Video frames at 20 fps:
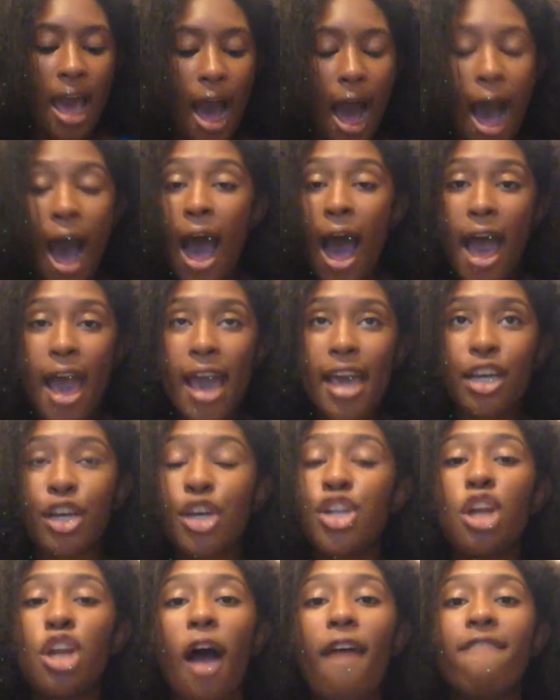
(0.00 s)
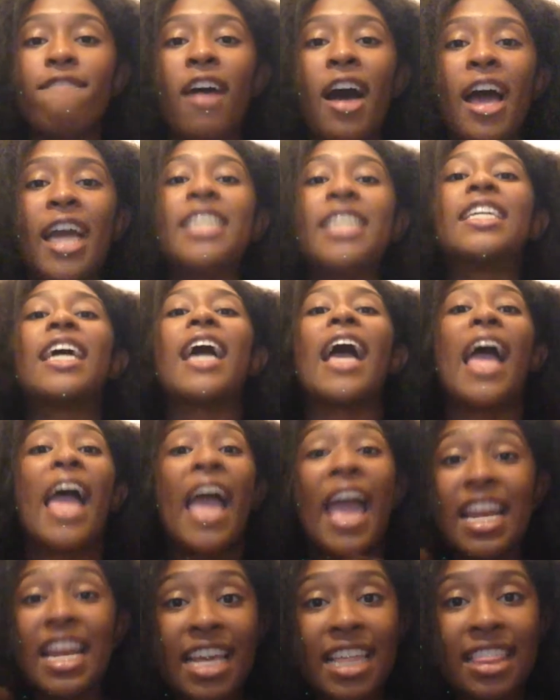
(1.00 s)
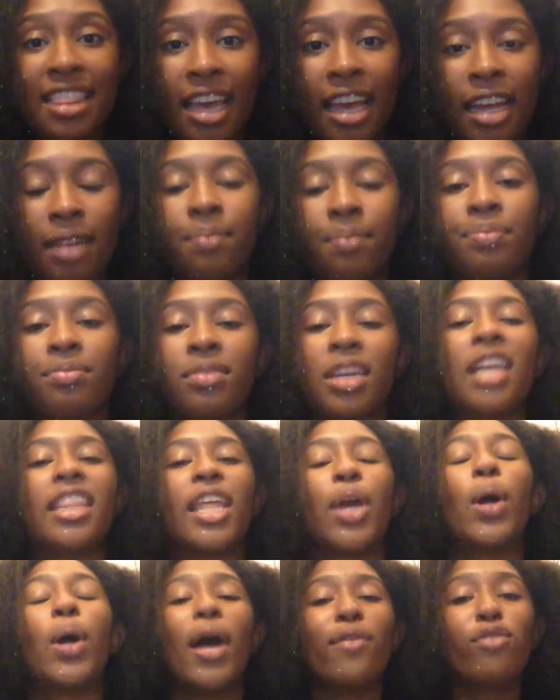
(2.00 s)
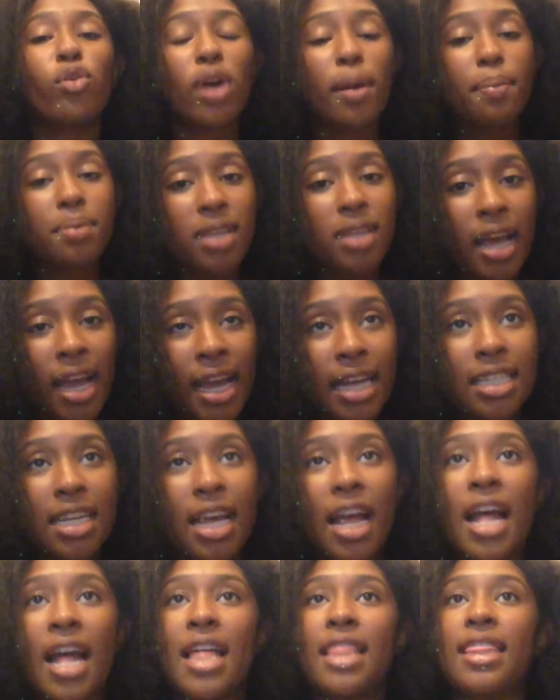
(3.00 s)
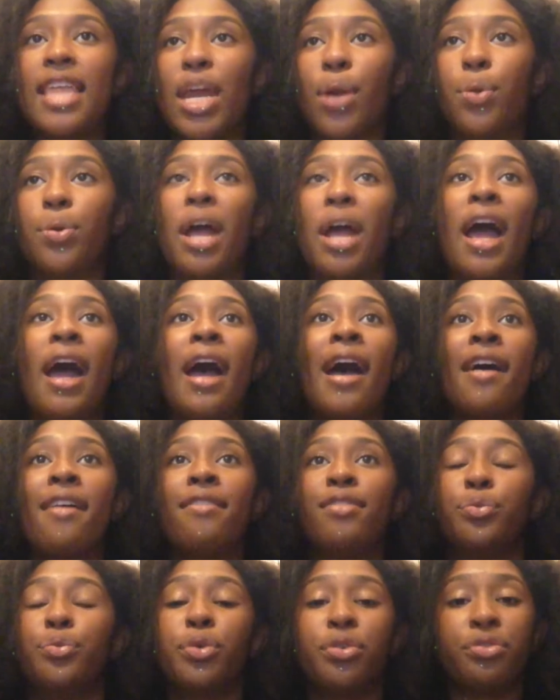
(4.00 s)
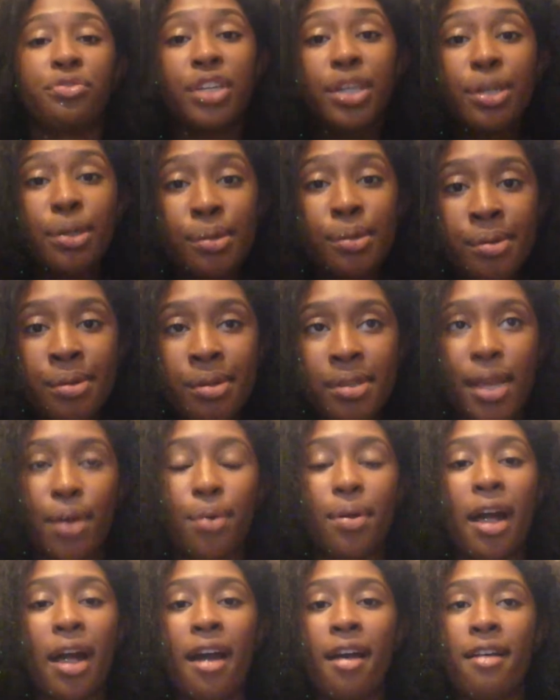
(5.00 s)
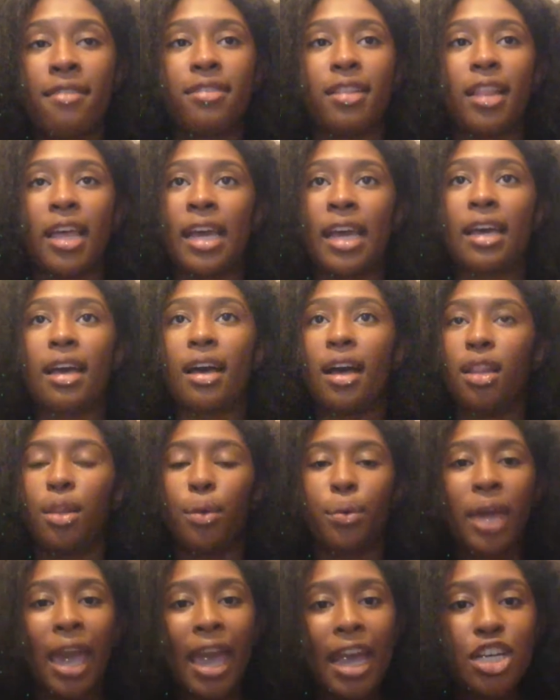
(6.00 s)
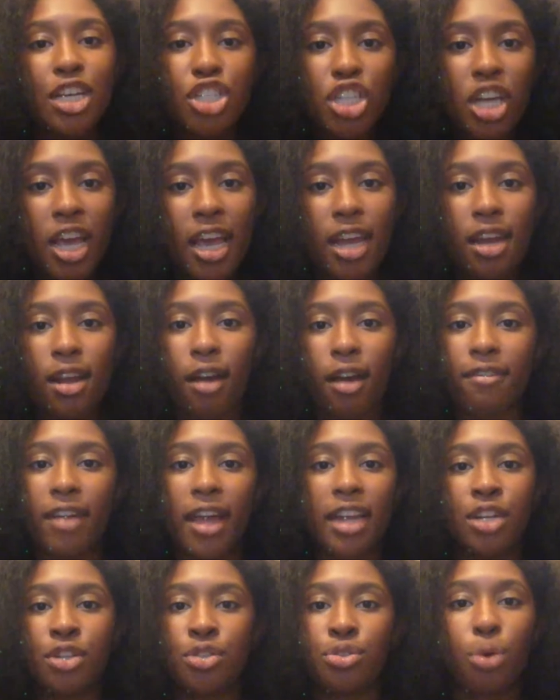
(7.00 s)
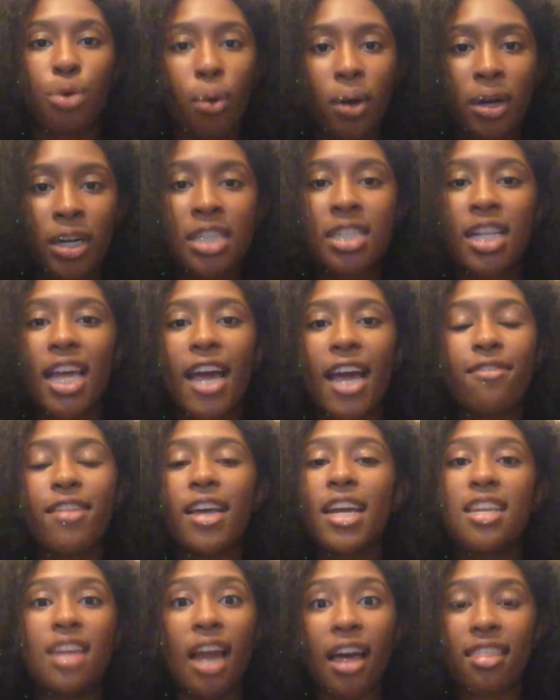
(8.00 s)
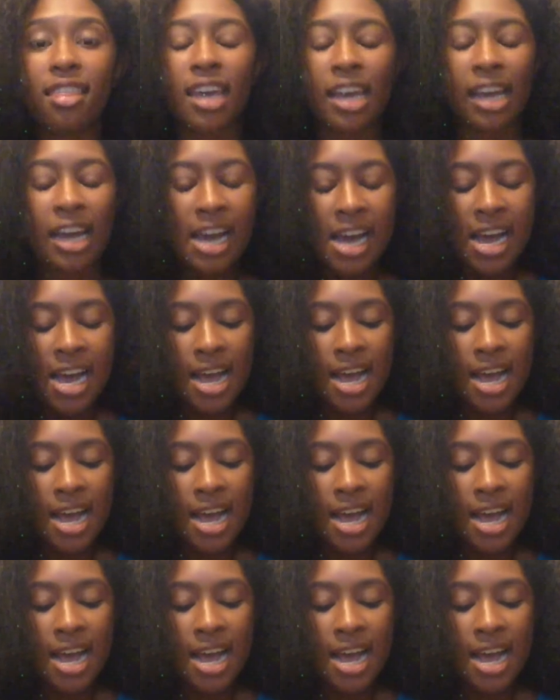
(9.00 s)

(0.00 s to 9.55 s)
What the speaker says: I could not find anything. They don't have a website, they don't have reviews, they don't have like a location of any stores, they have like nothing.